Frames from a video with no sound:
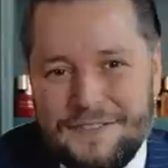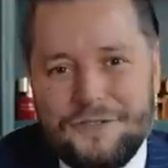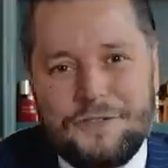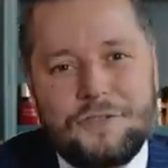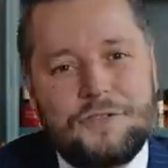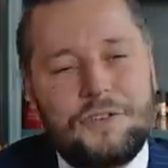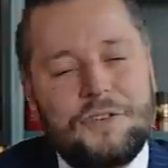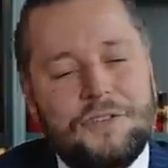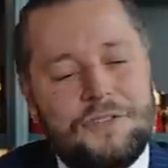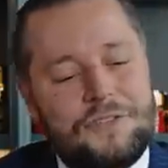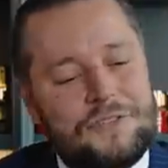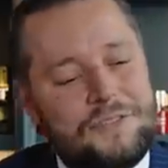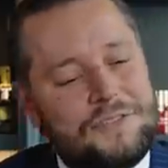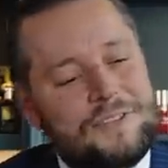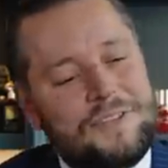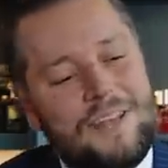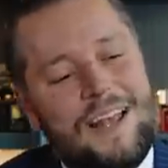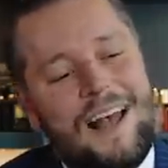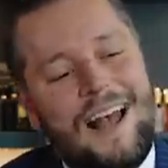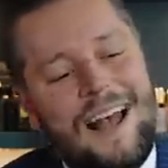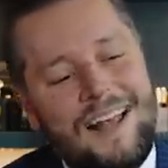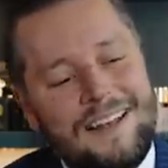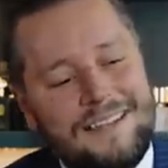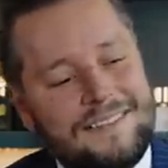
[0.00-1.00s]
It's just
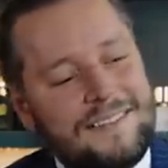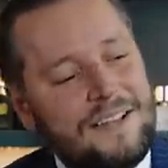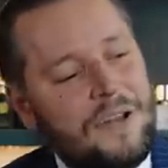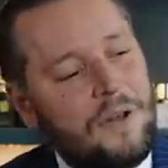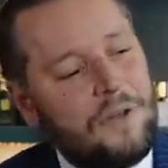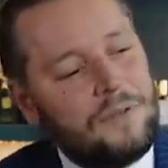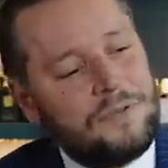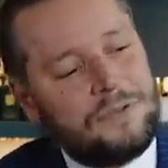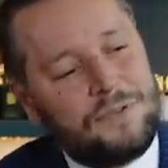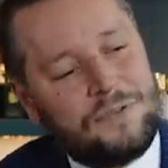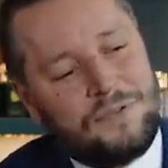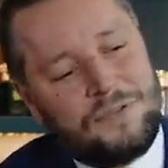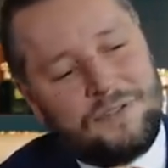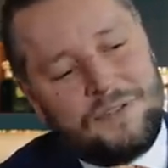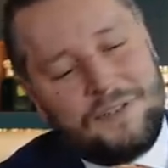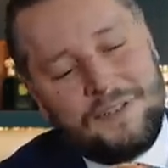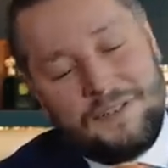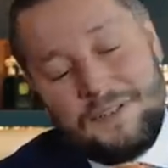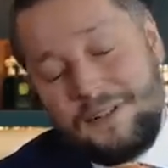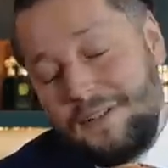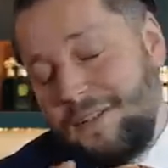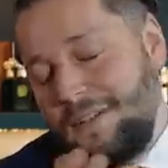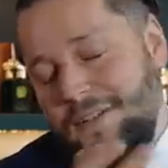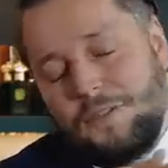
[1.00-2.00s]
iced out. You
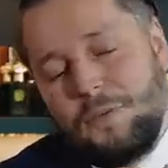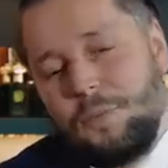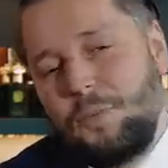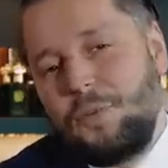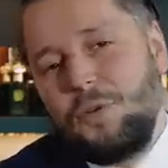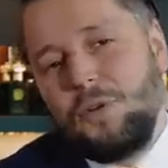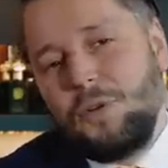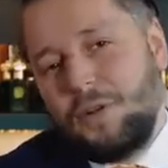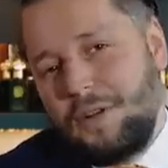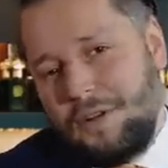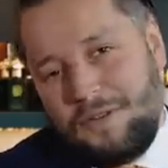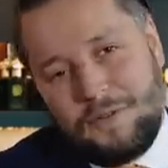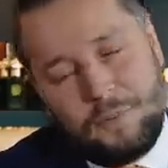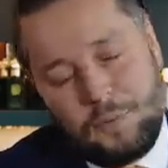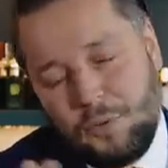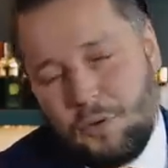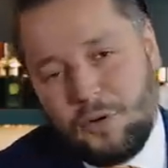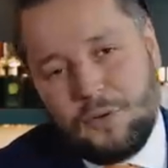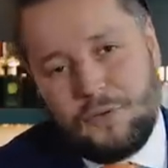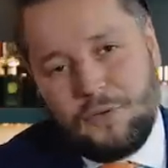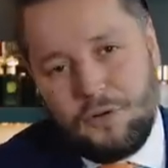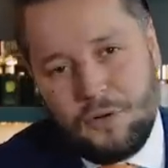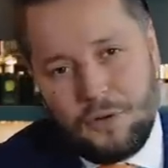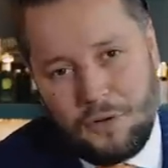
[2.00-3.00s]
see, it's
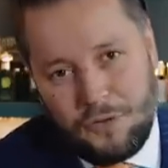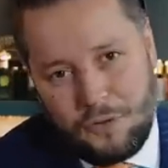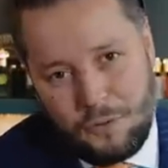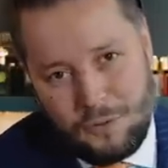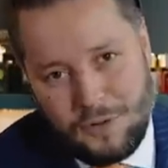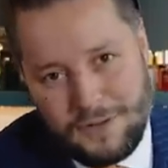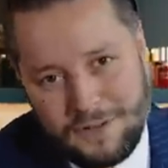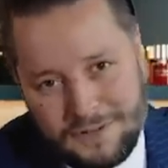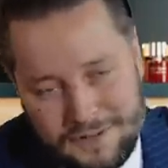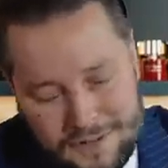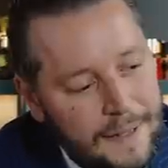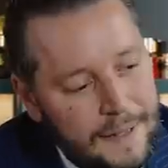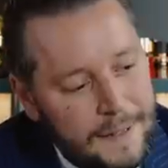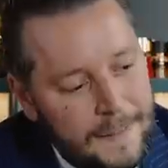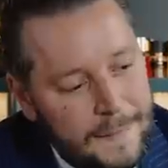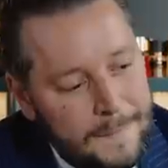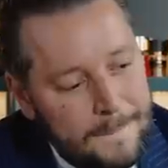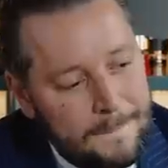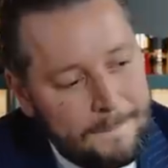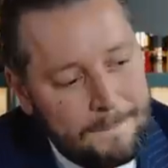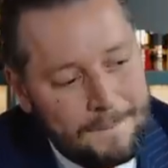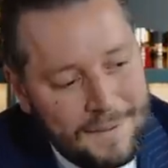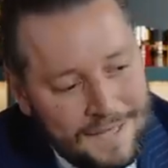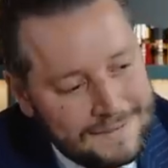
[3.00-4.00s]
beautiful on the wrist.
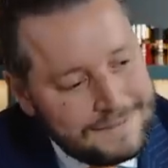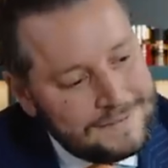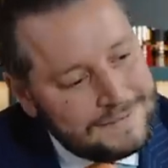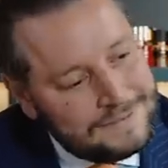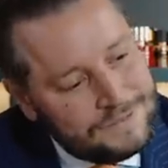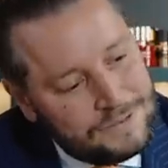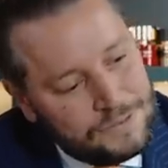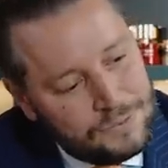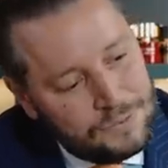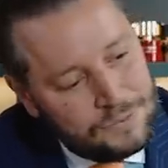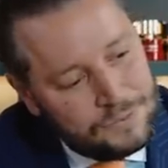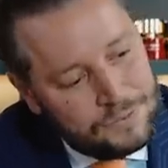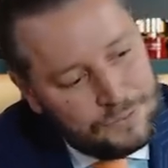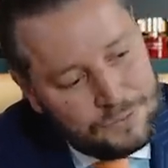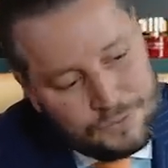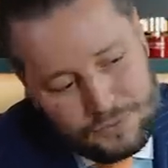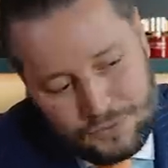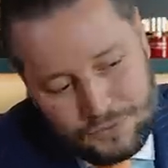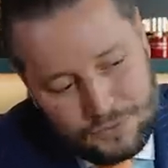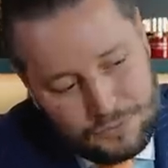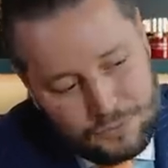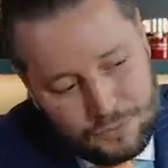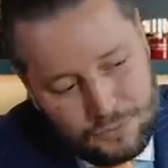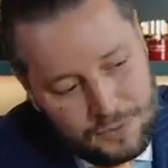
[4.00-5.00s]
But
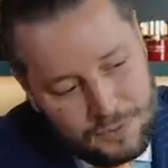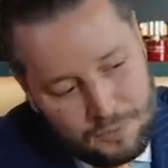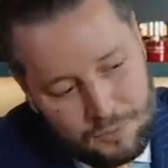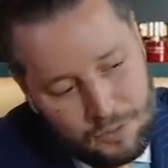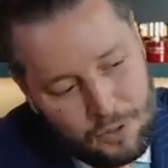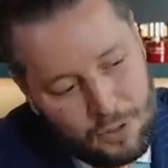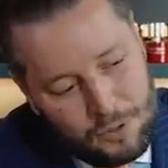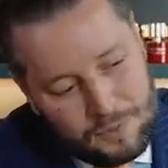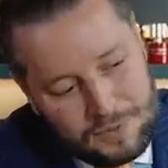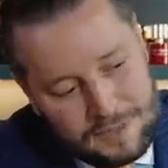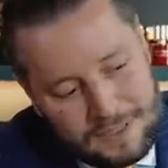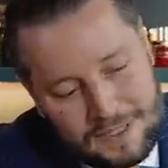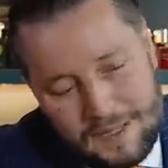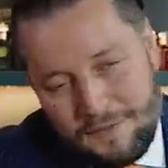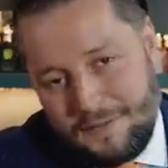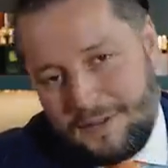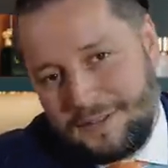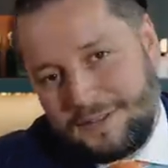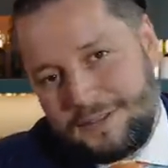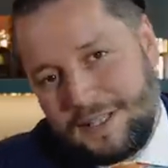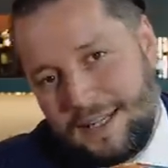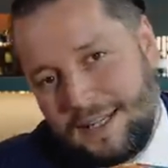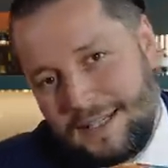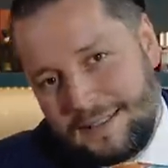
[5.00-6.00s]
you will probably
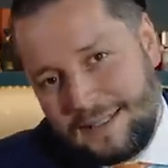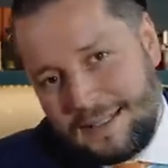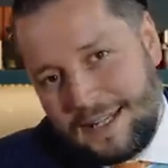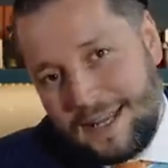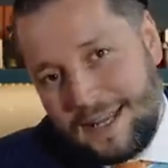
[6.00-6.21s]
never sell it